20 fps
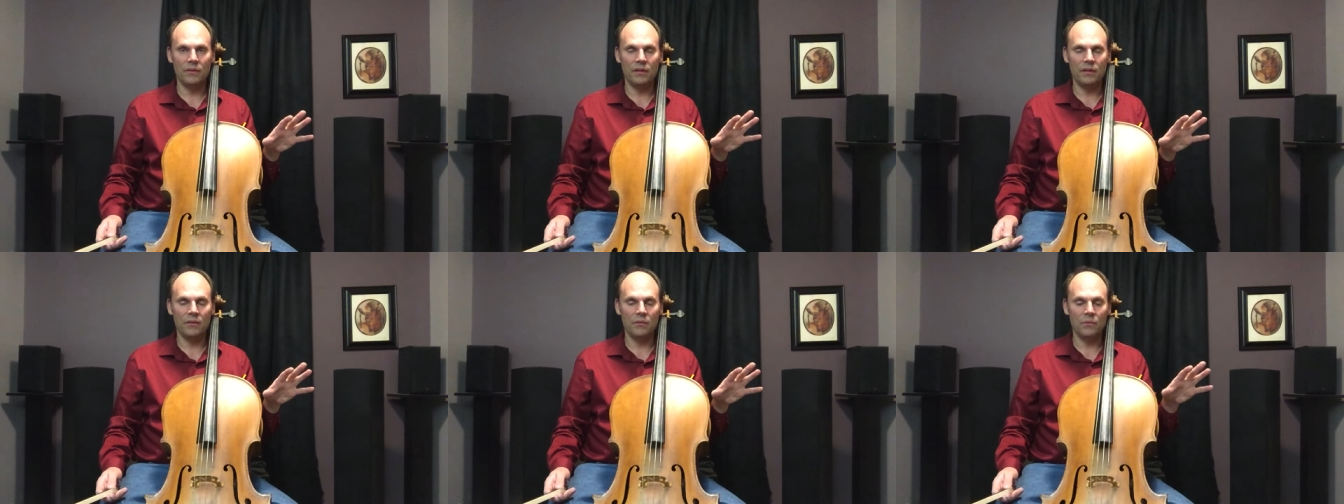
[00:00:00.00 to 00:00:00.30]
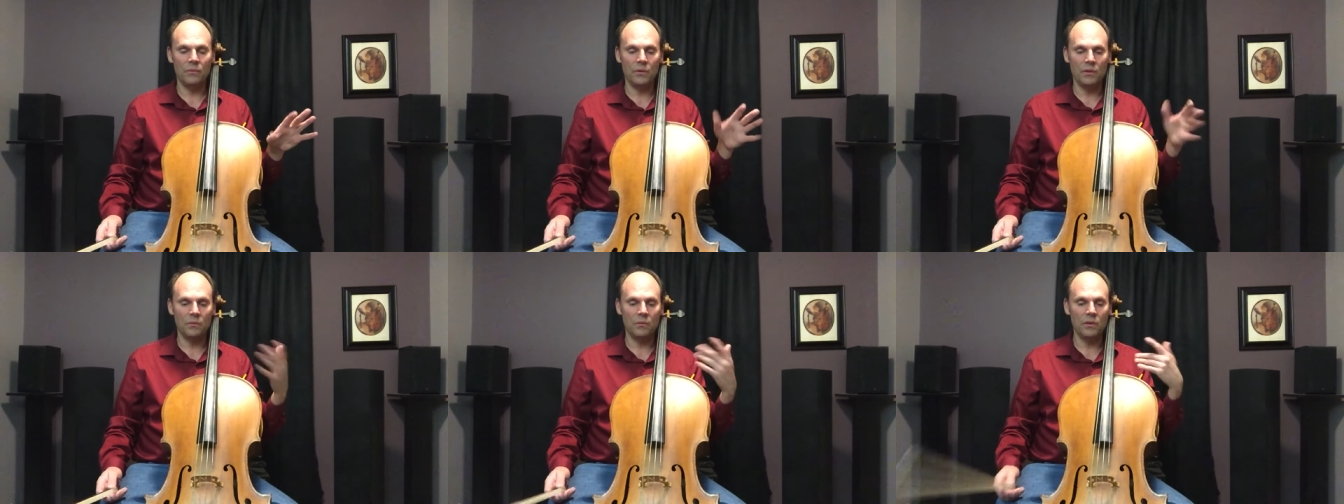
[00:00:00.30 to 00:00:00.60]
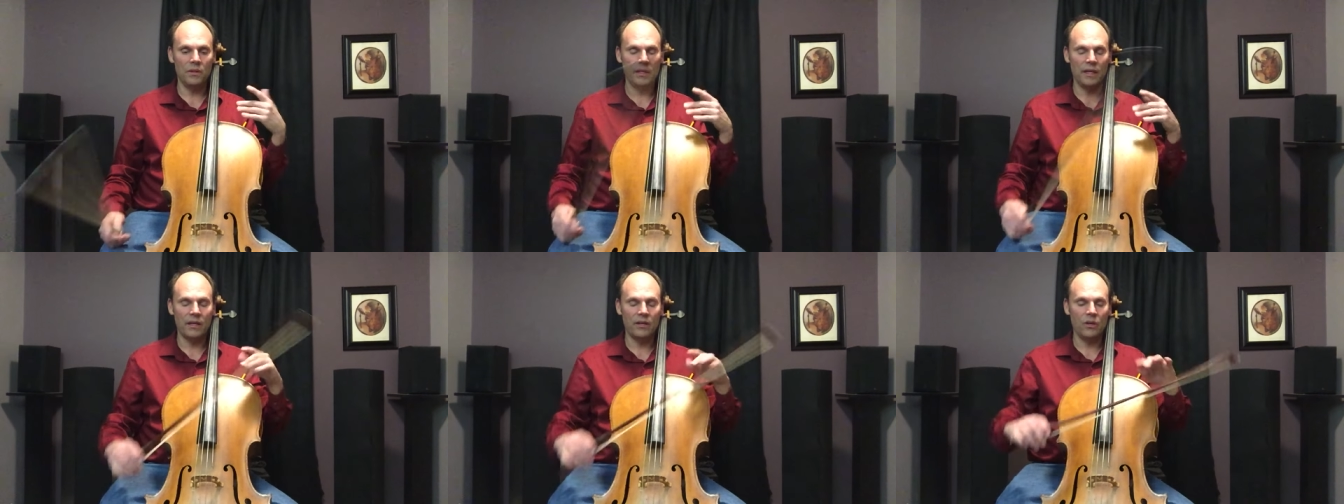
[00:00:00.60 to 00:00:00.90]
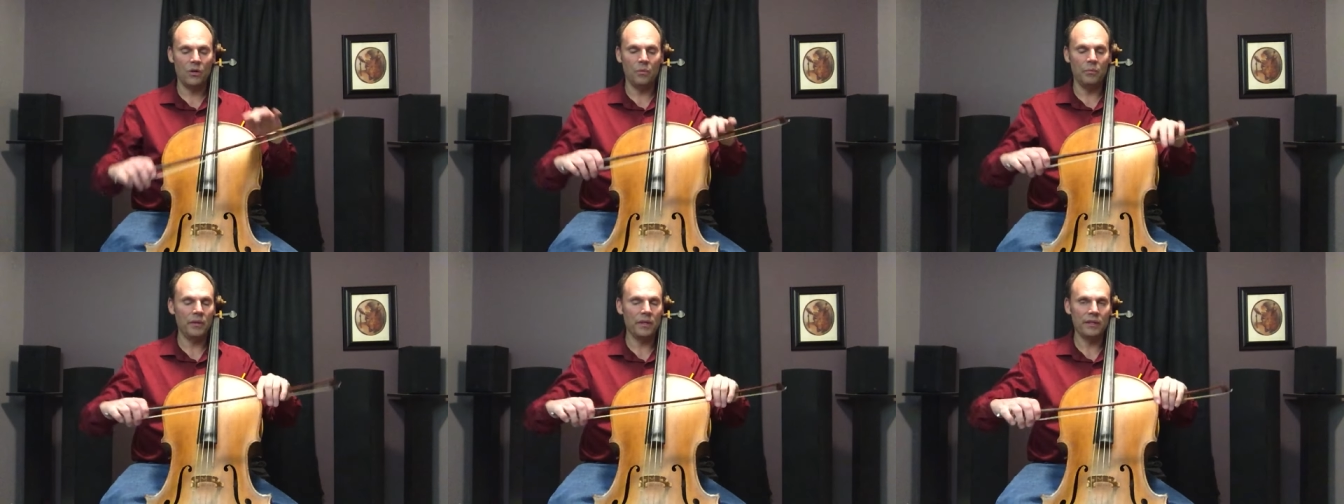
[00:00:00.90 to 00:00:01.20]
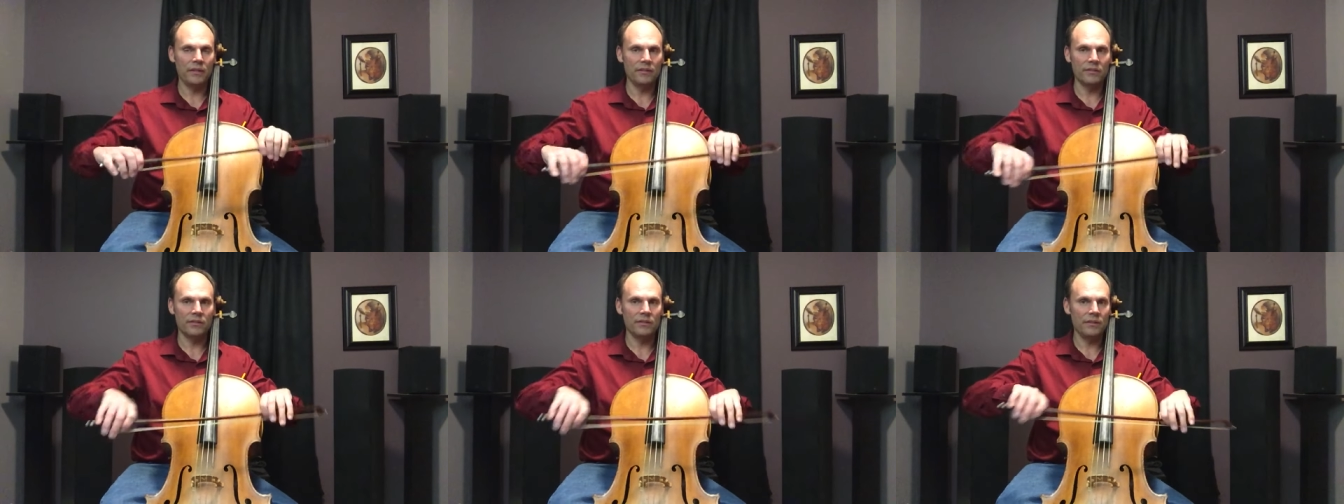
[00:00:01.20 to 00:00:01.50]
Uh, will will let go
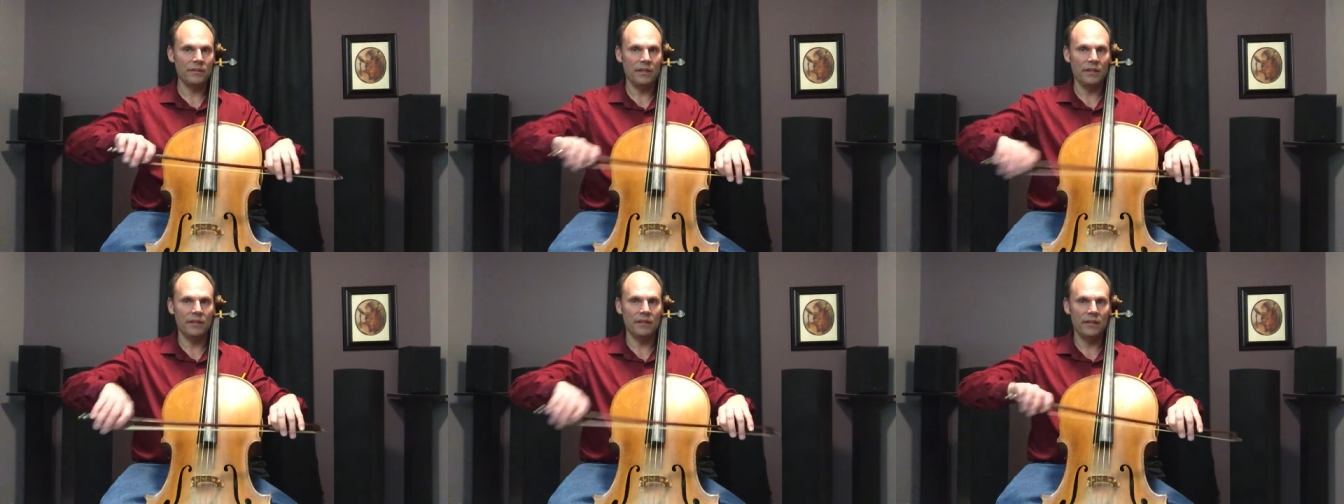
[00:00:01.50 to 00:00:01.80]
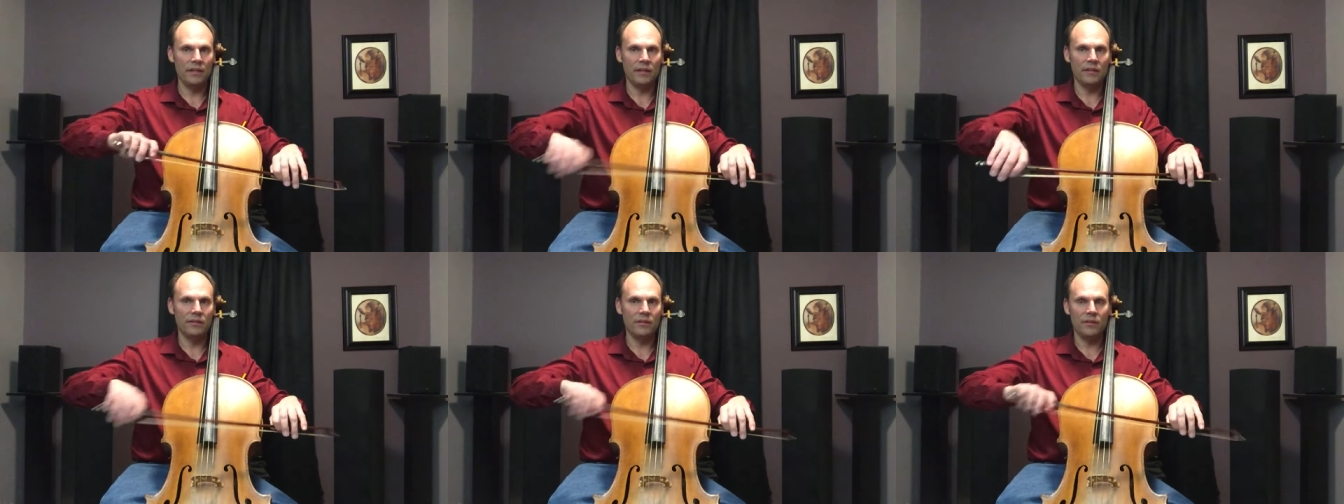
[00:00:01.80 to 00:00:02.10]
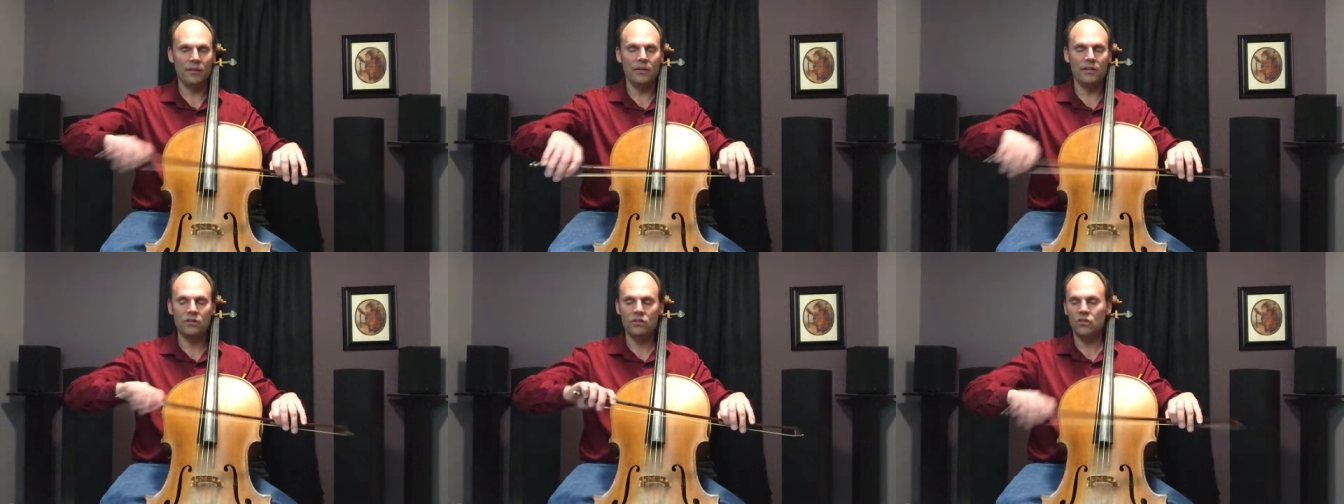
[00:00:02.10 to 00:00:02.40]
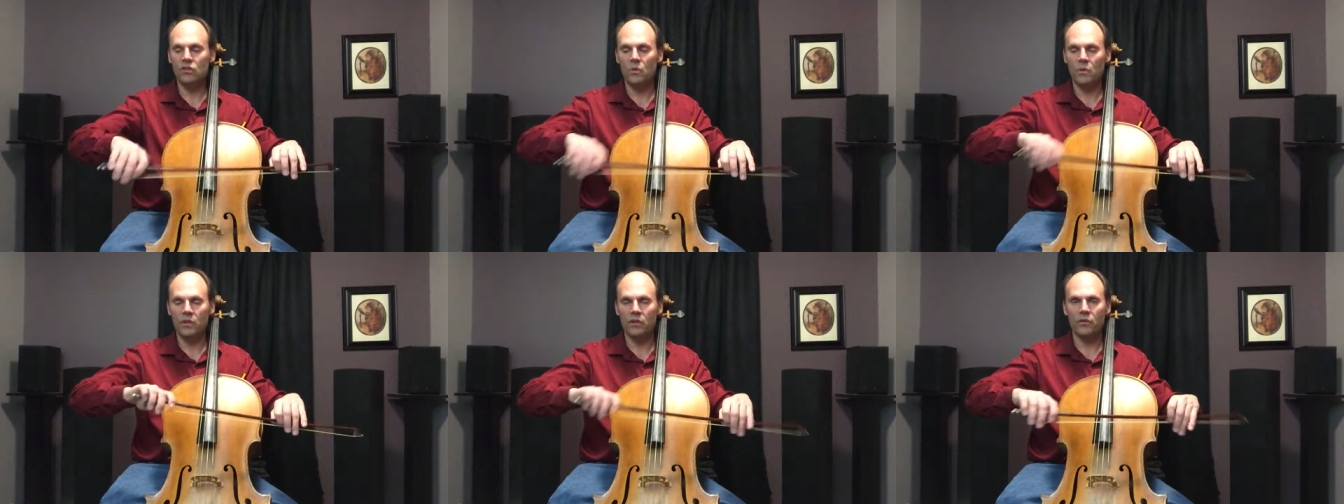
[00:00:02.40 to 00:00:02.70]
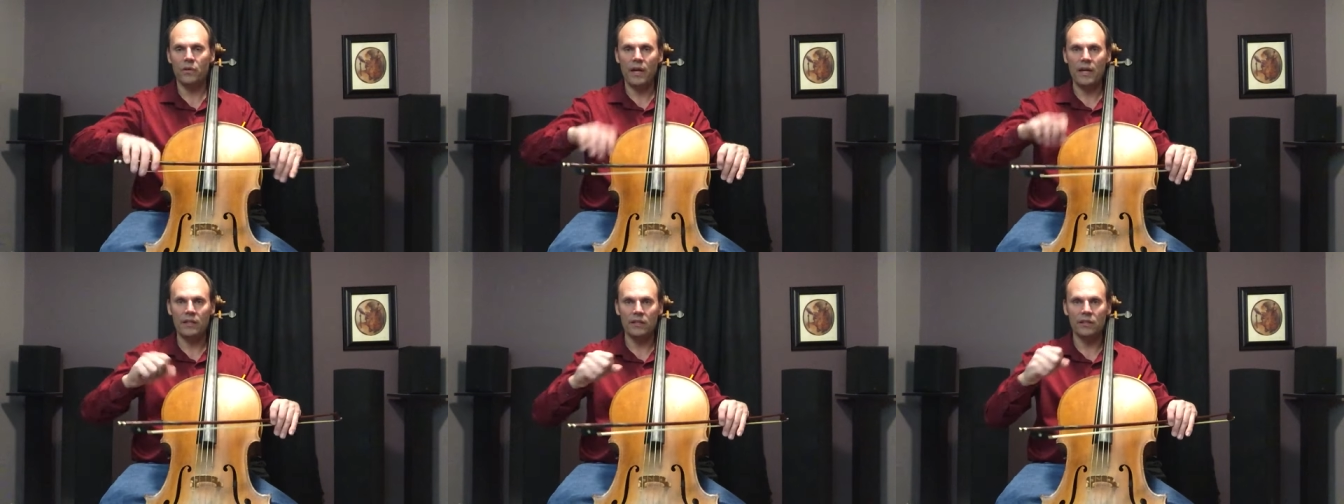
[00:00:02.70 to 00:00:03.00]
because it, it, it's so
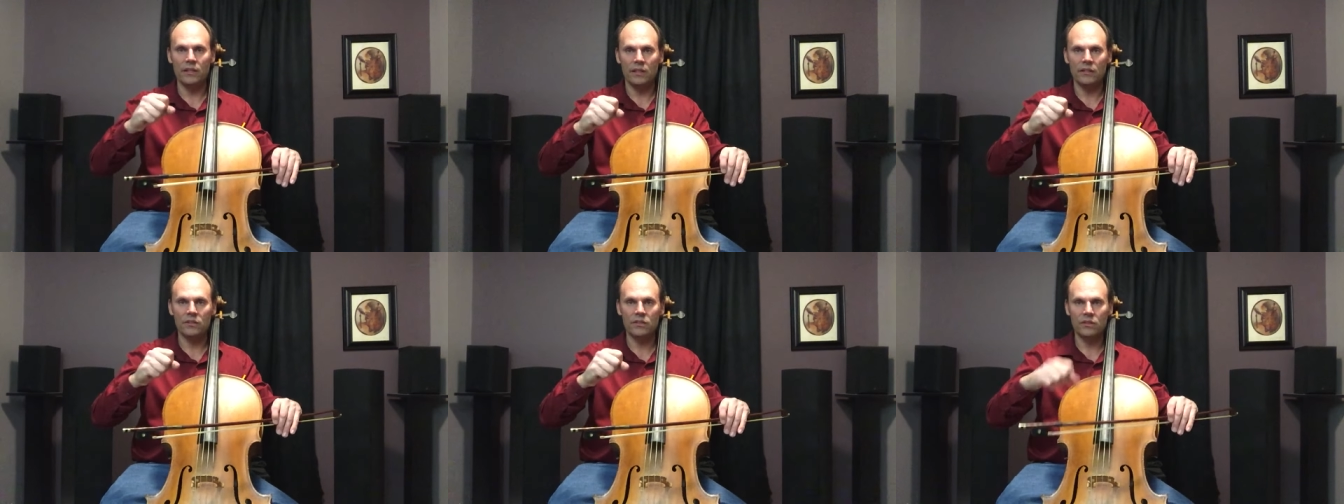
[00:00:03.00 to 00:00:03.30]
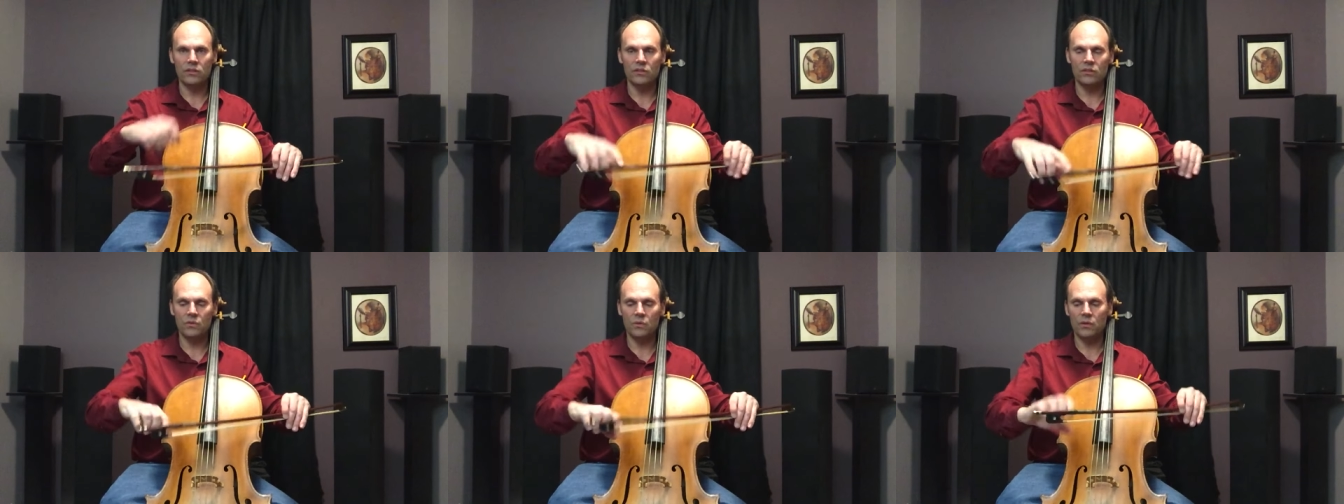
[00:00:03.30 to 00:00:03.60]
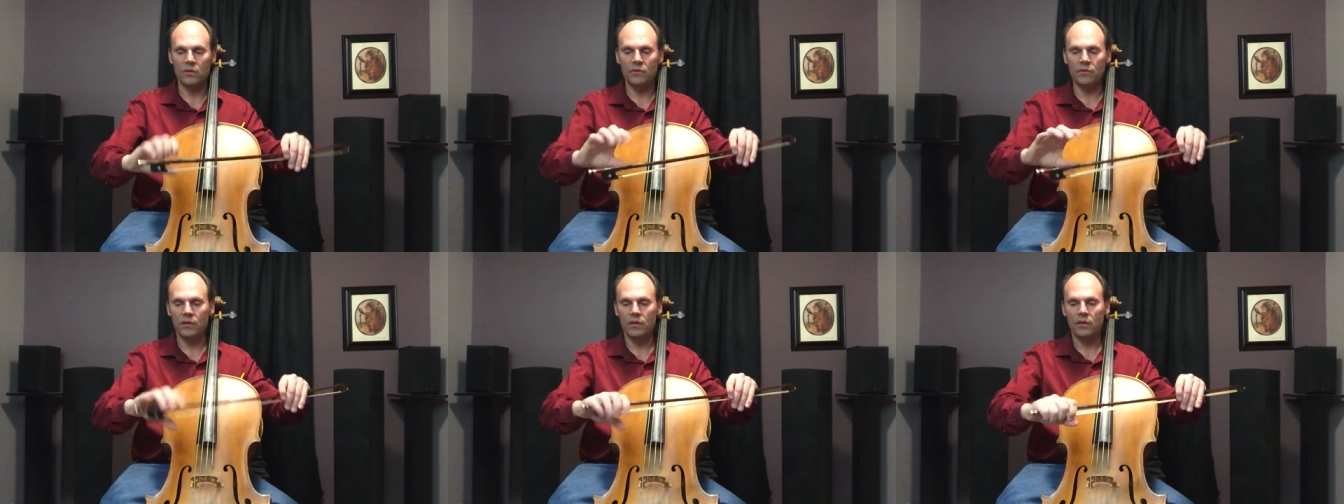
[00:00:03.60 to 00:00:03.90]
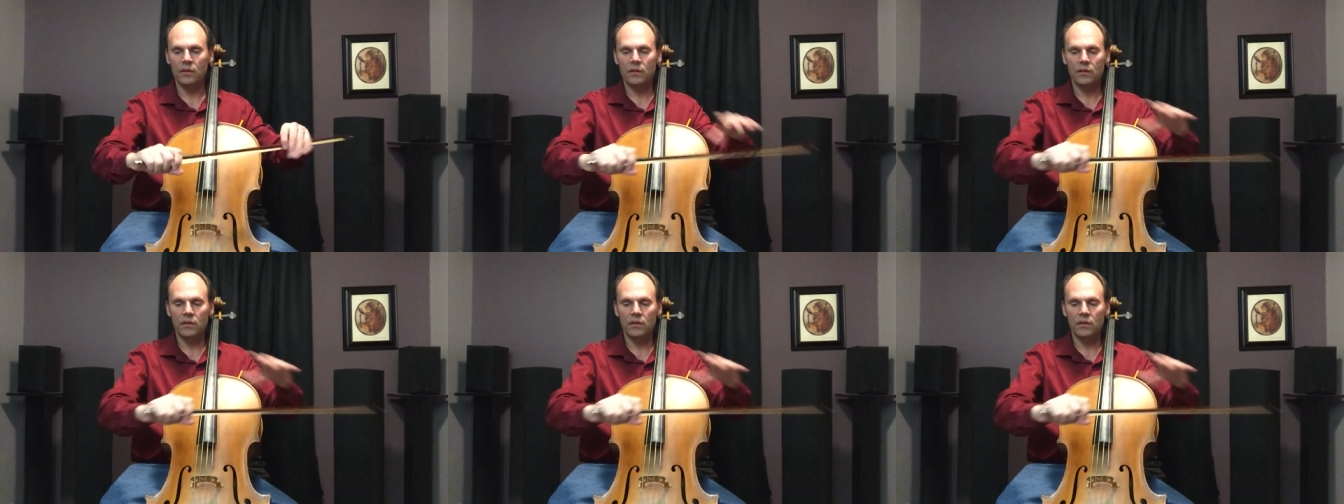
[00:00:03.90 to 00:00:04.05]
ingrained in us to sort of,